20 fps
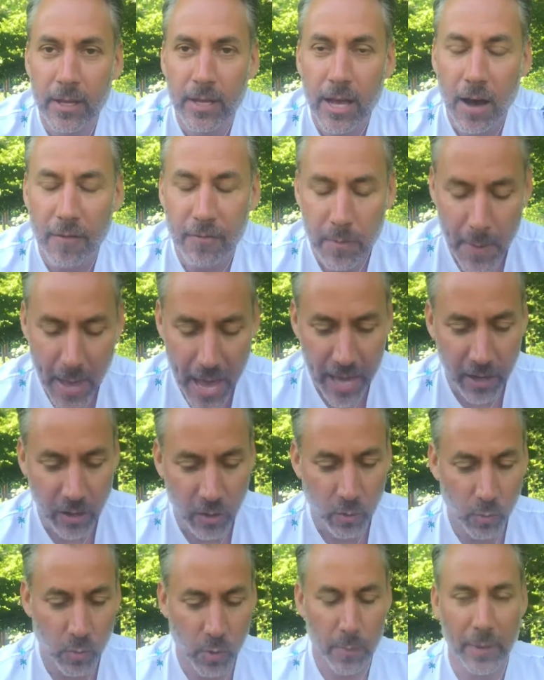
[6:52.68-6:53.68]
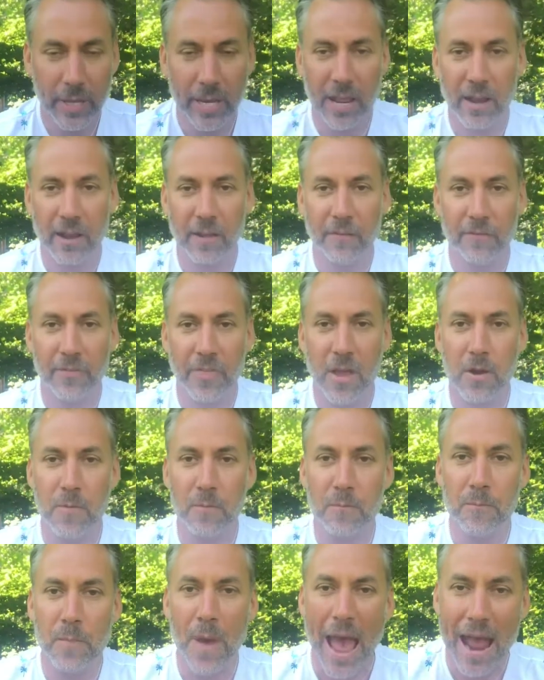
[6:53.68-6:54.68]
of a man and a woman, and of their
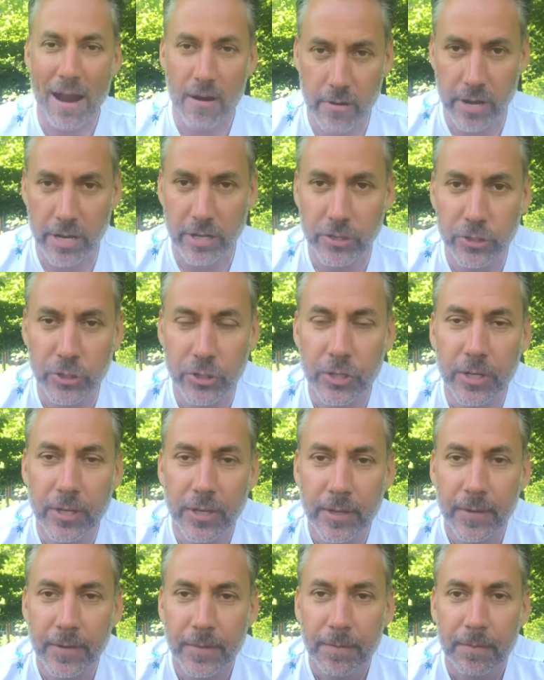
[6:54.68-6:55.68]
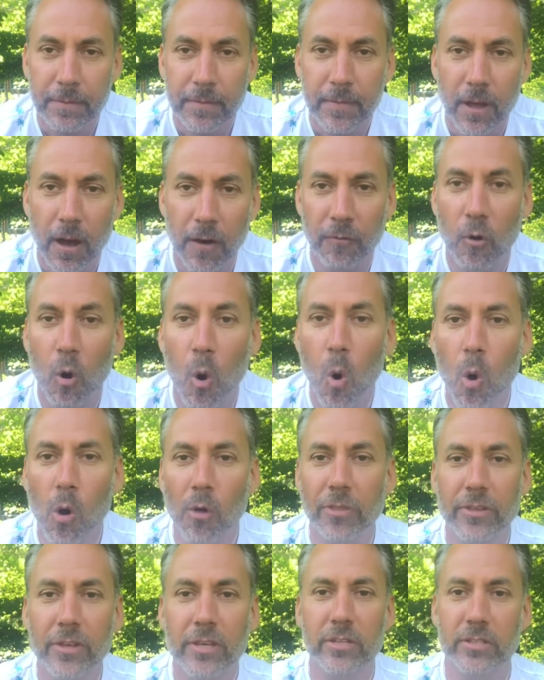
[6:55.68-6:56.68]
marriage of all
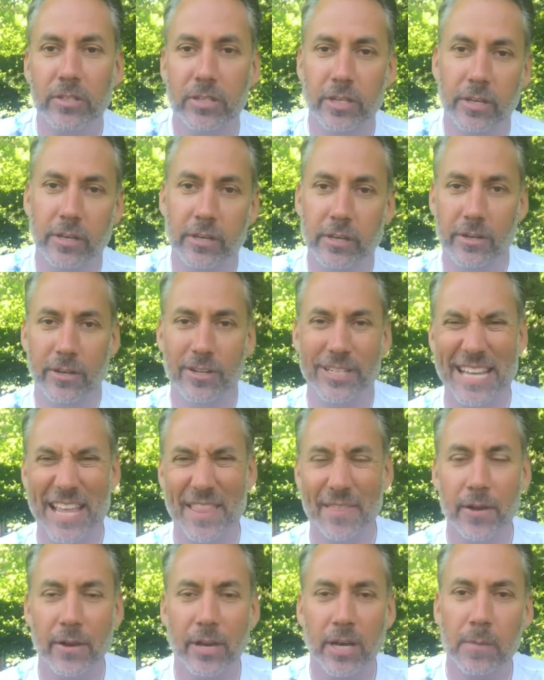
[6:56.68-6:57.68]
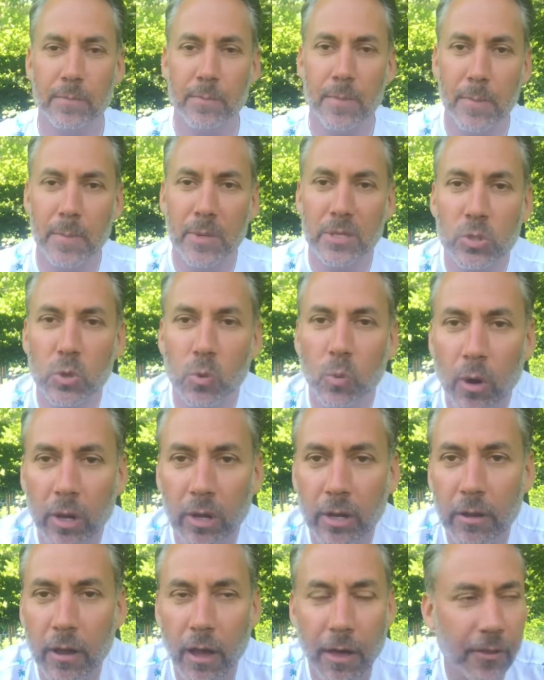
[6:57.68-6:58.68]
these years and their commitment to one
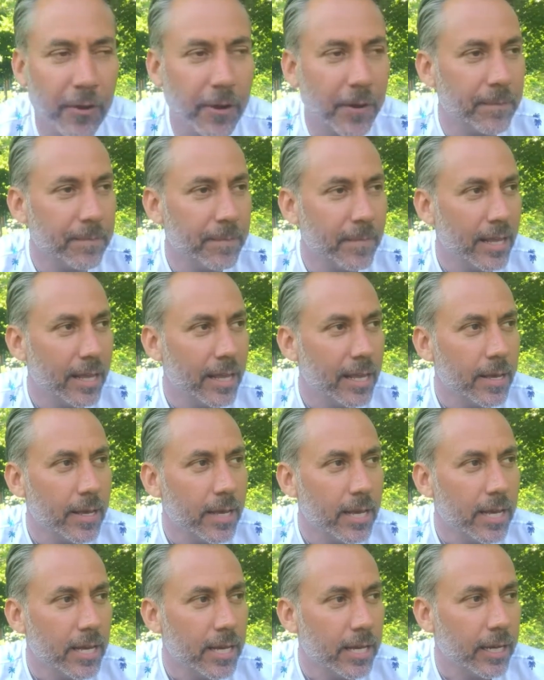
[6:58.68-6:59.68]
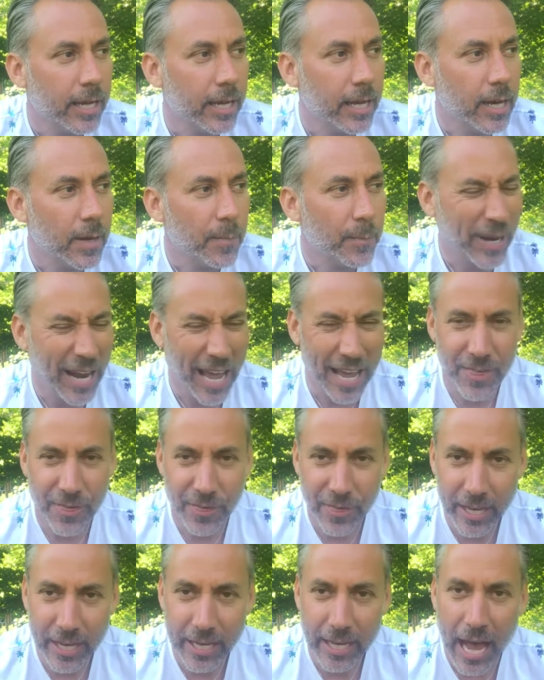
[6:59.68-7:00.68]
another. But I
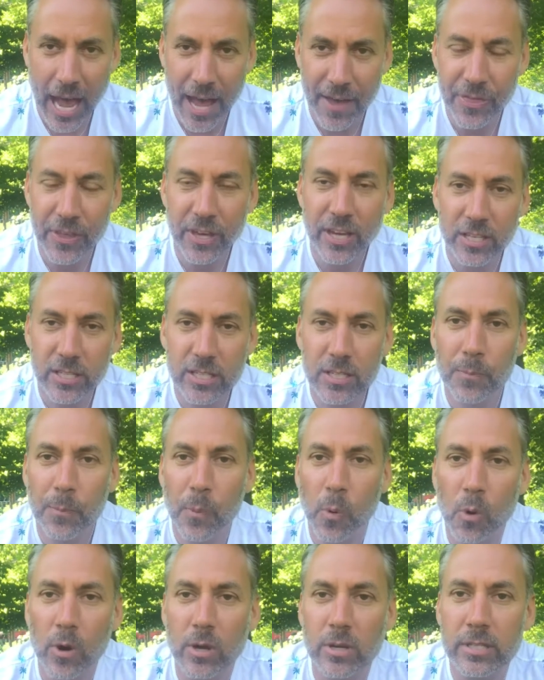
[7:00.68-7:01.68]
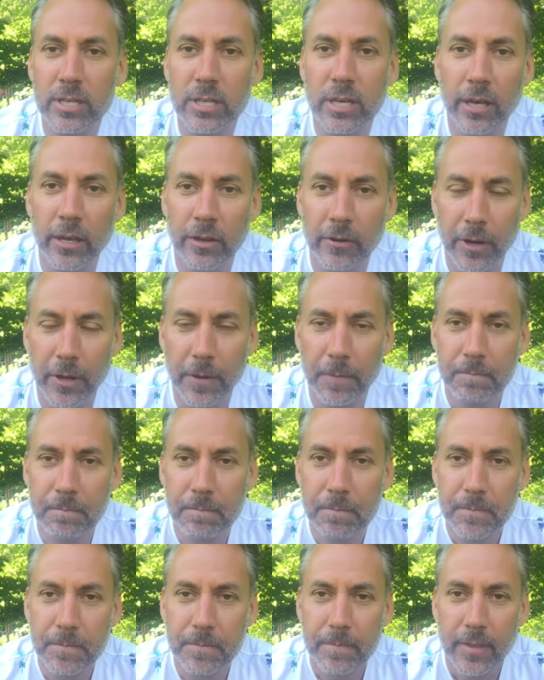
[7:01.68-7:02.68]
think it's important to hear it,
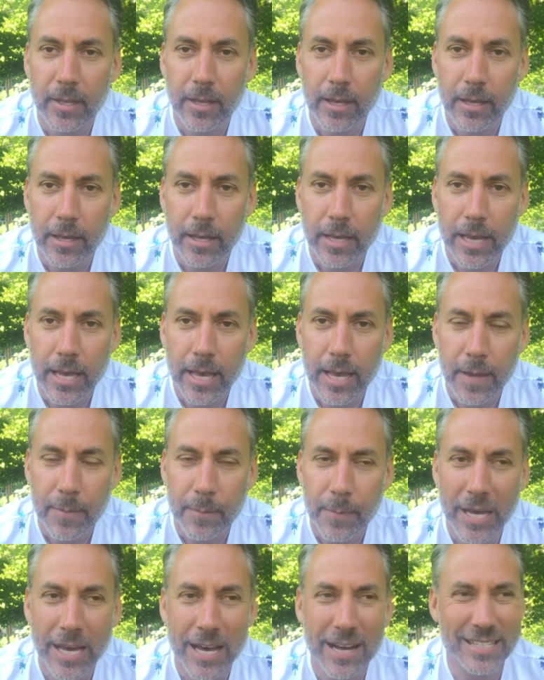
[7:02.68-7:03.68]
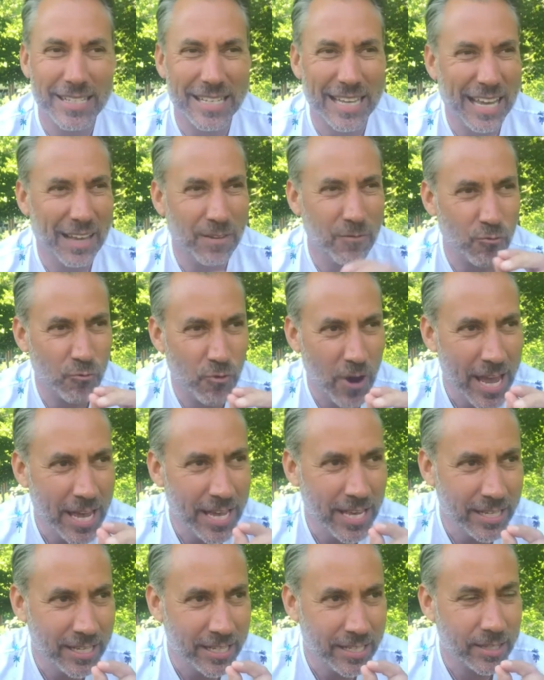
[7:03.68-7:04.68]
because it
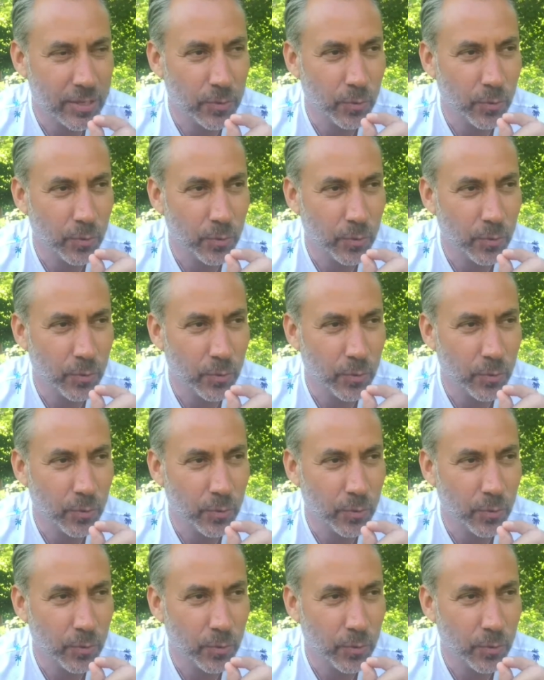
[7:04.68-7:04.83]
raised